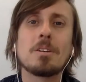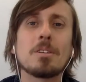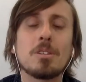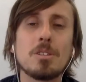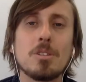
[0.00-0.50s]

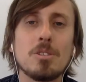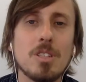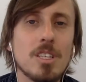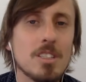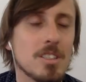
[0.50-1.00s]
could use
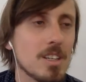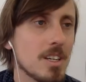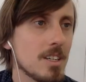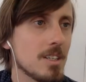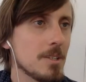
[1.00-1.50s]
this,
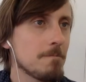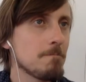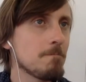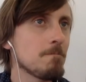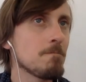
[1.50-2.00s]

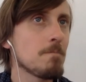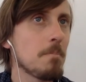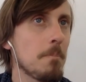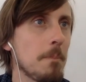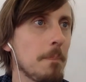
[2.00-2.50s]

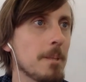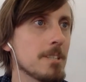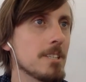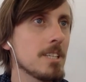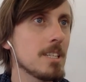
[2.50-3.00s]
let's
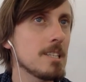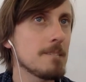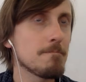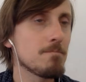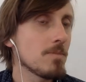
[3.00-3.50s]
see,
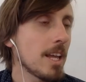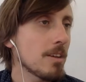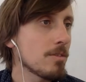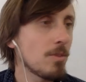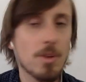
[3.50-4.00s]
like
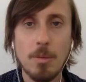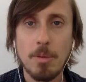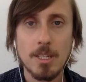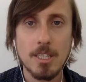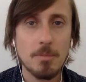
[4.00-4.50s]
for the
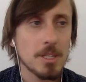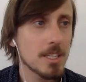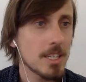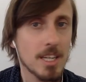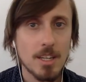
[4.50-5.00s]
pandemic
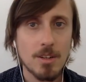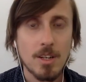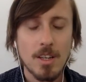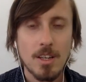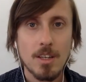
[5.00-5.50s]
again,
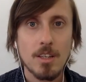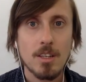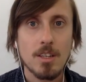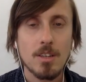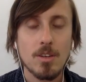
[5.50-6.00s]

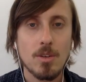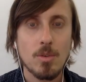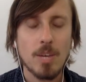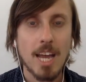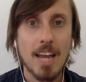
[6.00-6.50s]

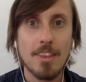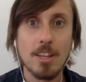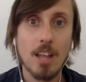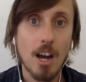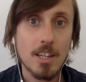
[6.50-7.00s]
we had the
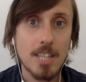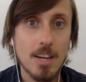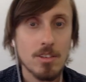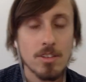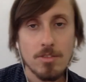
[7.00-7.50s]

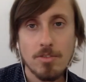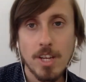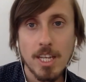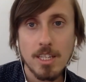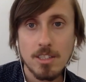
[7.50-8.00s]
lockdown
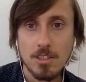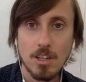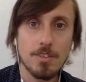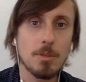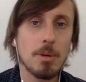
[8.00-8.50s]
phase
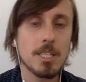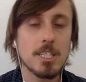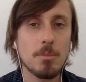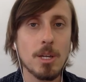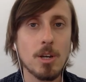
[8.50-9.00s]
of the
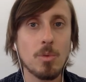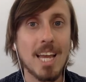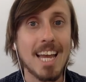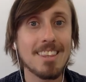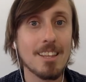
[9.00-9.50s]
pandemic. We
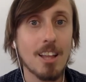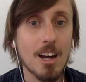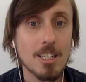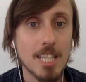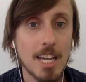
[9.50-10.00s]
had the
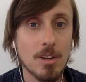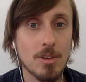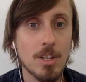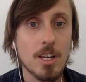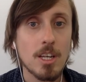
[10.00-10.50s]

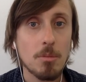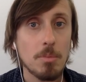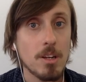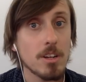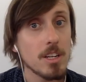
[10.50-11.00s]
lockdown
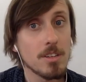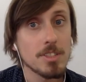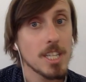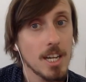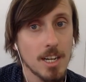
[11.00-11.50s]
period of
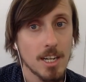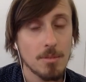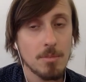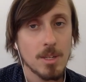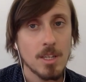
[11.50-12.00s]

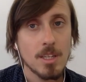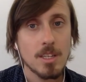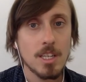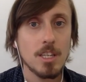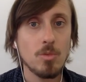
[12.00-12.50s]
time
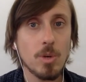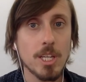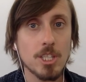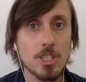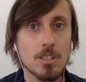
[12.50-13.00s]
in
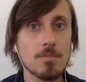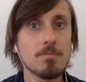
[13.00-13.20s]
which